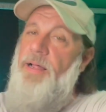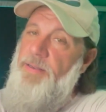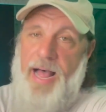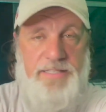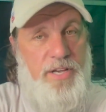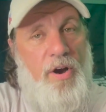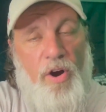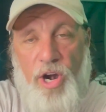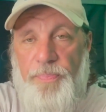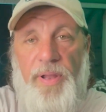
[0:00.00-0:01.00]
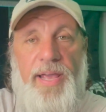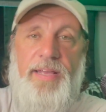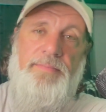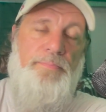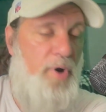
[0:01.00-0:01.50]
Lots of hard
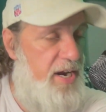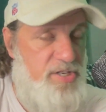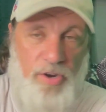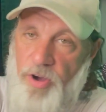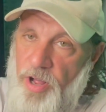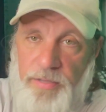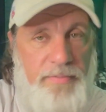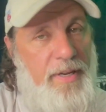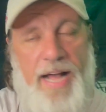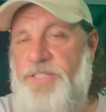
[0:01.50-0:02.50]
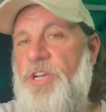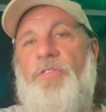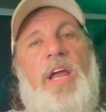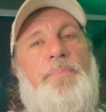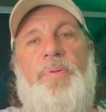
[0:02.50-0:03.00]
playing. Bryce Hall, lots of
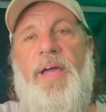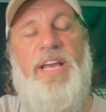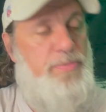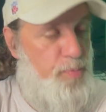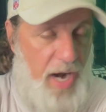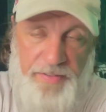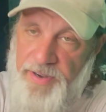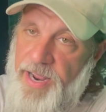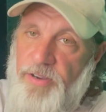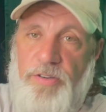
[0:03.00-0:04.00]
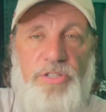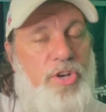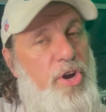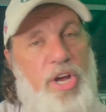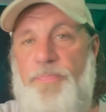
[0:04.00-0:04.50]
great plays. Brandon Echols,
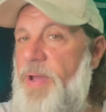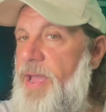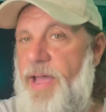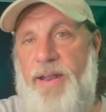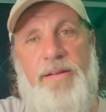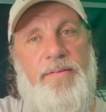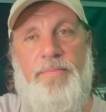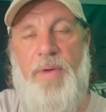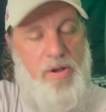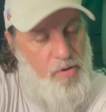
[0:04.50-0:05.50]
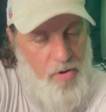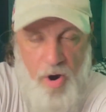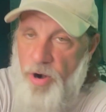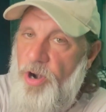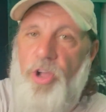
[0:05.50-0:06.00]
good, bad. Michael
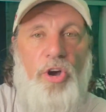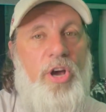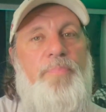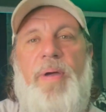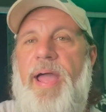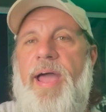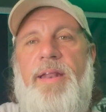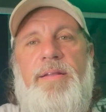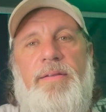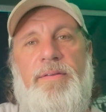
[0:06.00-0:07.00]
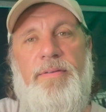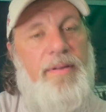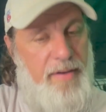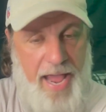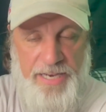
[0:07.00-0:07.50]
Carter, good, bad.
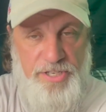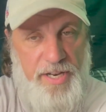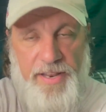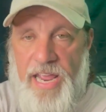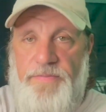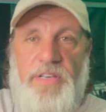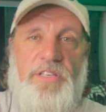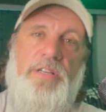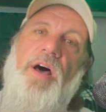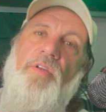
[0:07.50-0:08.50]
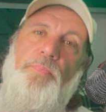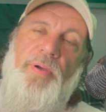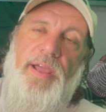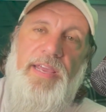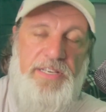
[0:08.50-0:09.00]
Ashtyn Davis, another
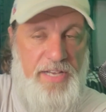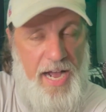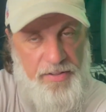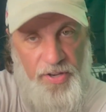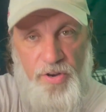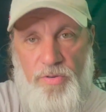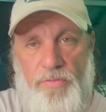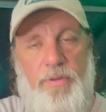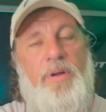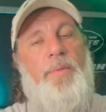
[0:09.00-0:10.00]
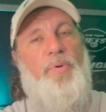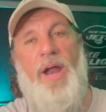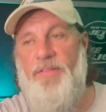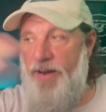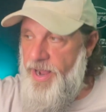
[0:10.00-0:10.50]
pick. He's got two.
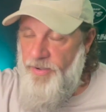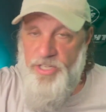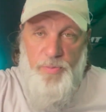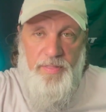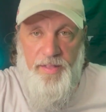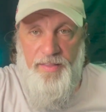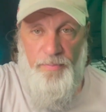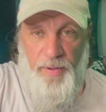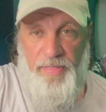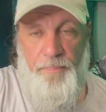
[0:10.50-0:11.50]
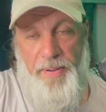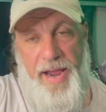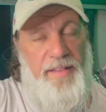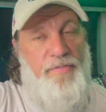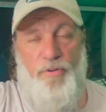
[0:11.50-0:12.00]
Brandon Echols with the with the
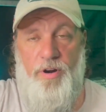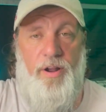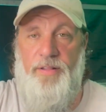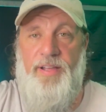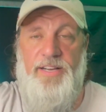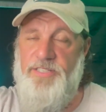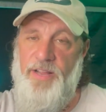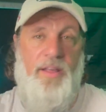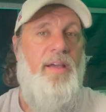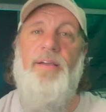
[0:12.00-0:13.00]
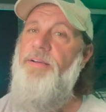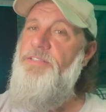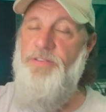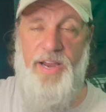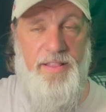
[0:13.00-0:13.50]
pick for a touchdown.
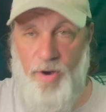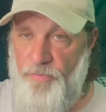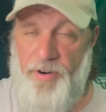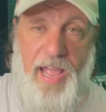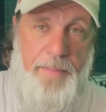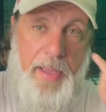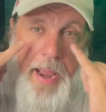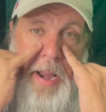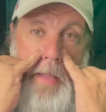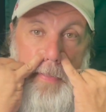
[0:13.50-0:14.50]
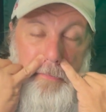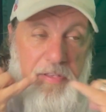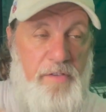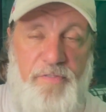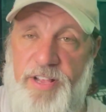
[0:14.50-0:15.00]
It's great. Don't forget, man. This
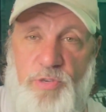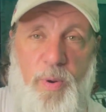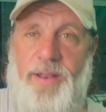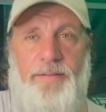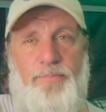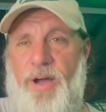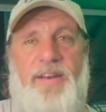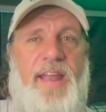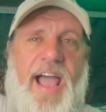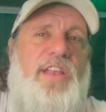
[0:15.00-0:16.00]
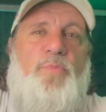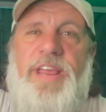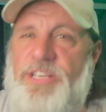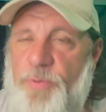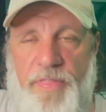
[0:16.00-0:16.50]
defense went what nine
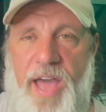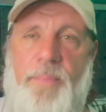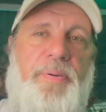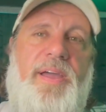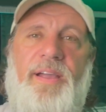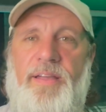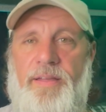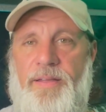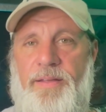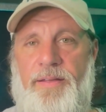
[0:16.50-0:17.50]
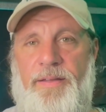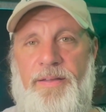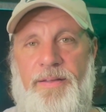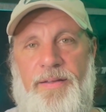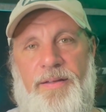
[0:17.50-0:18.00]
weeks without a pick,
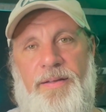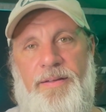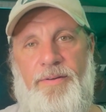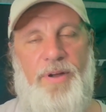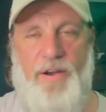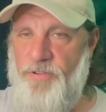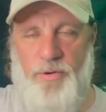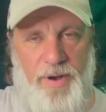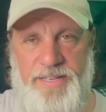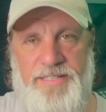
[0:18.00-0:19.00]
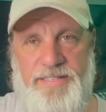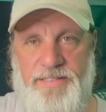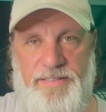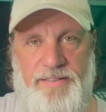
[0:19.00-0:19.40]
whatever it was.